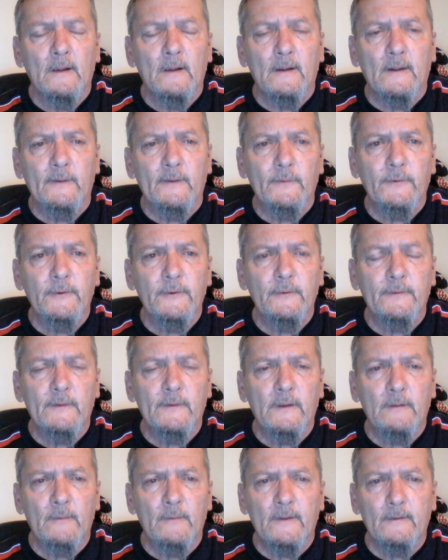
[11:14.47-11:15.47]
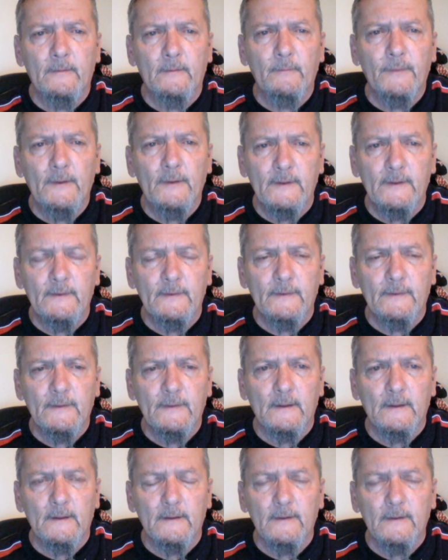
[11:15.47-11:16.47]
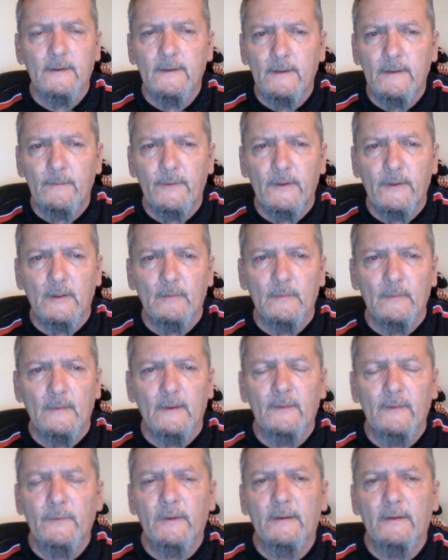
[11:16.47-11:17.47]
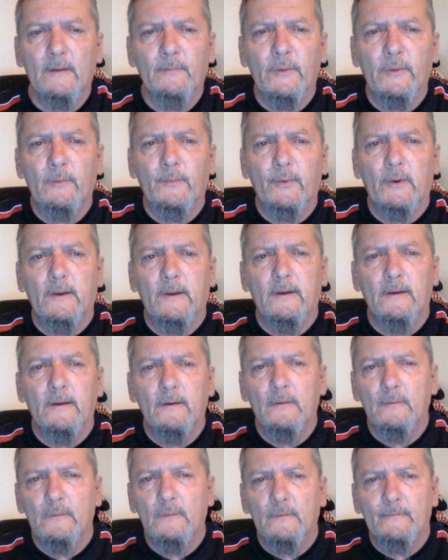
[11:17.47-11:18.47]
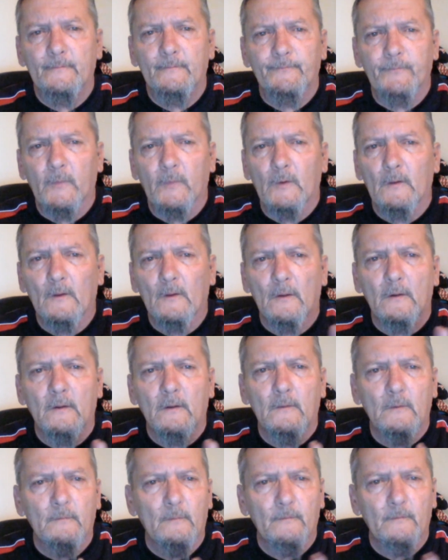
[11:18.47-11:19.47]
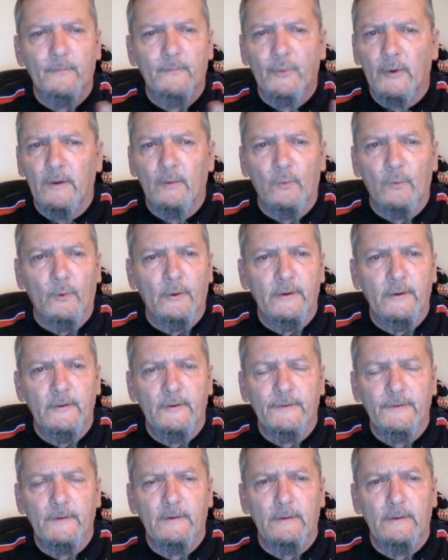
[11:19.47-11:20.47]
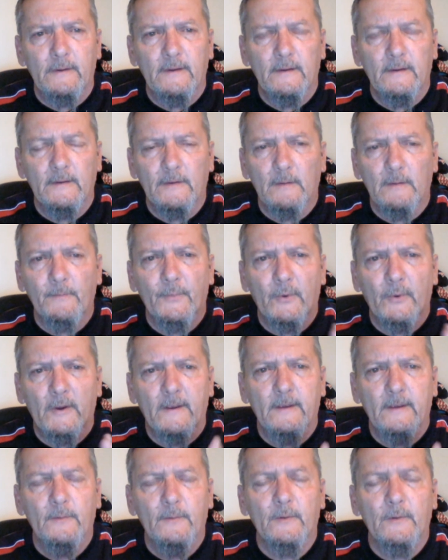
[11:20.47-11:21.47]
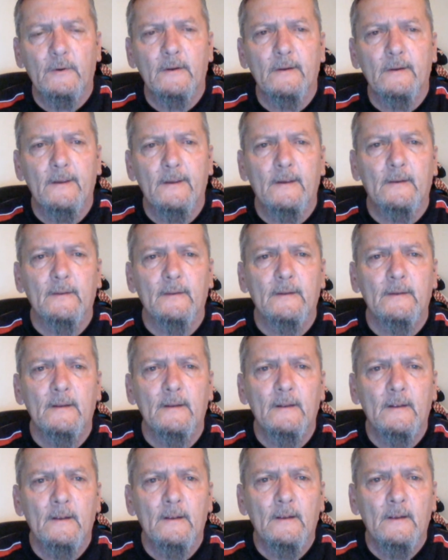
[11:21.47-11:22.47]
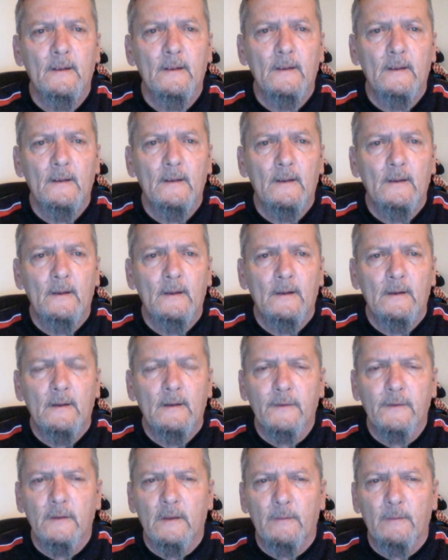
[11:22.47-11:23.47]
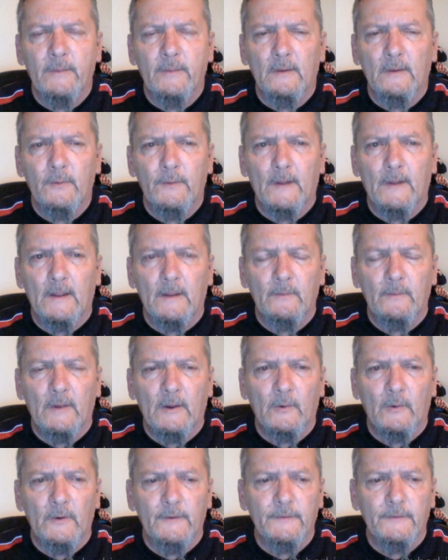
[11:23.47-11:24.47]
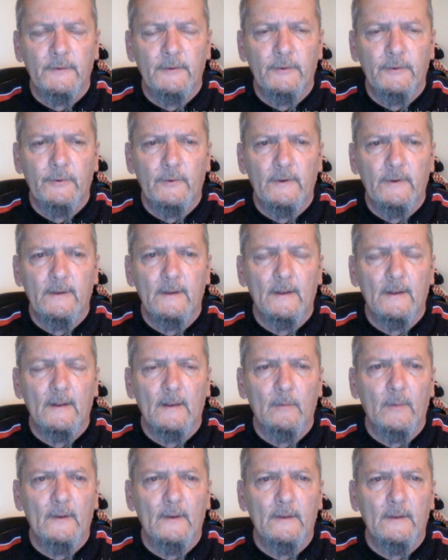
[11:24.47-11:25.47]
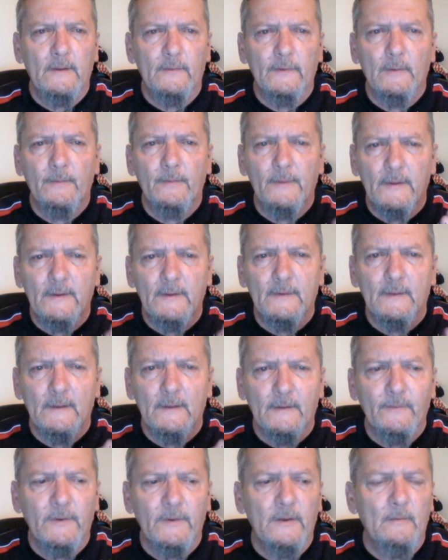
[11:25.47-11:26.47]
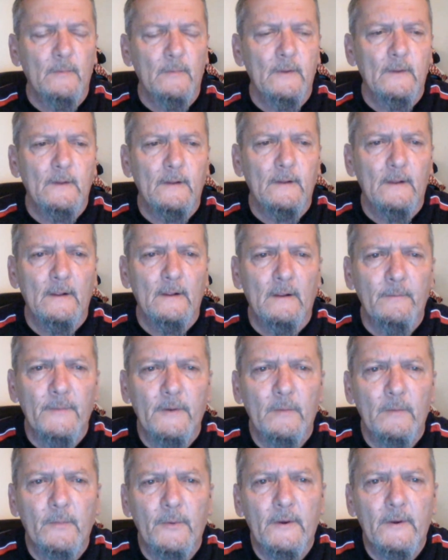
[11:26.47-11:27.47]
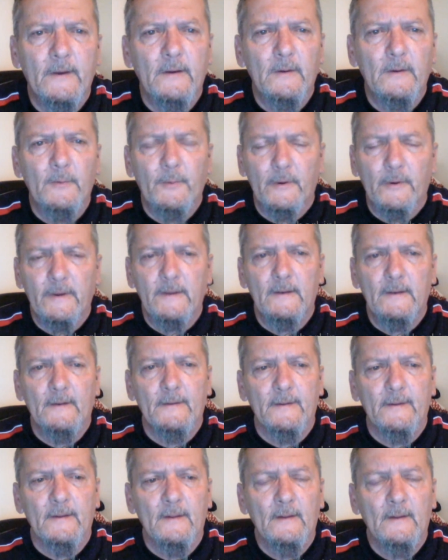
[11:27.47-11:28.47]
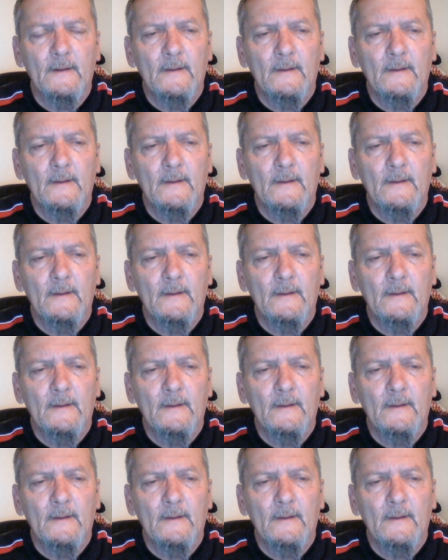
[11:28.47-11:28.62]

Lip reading: on Tuesday, but please keep him lifted up in prayer. Prayer warriors are needed to pray for Allen. It's going to be a 5-hour surgery, I believe, so please lift him up in prayer for healing.